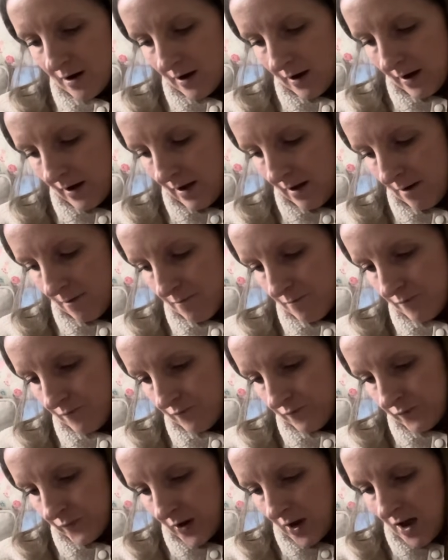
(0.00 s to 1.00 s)

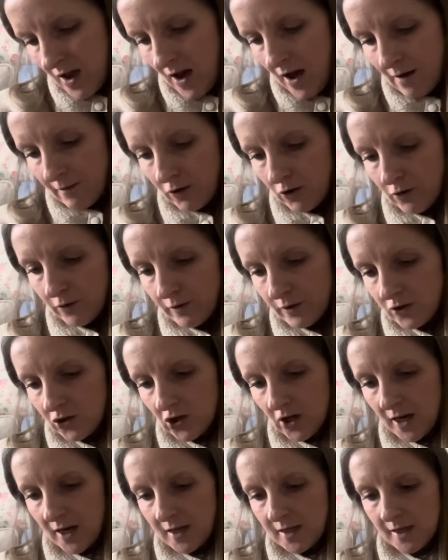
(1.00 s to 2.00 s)
I've got the
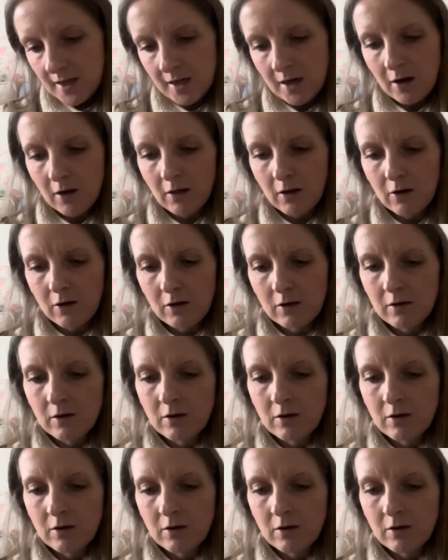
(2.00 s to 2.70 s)
jadey colour,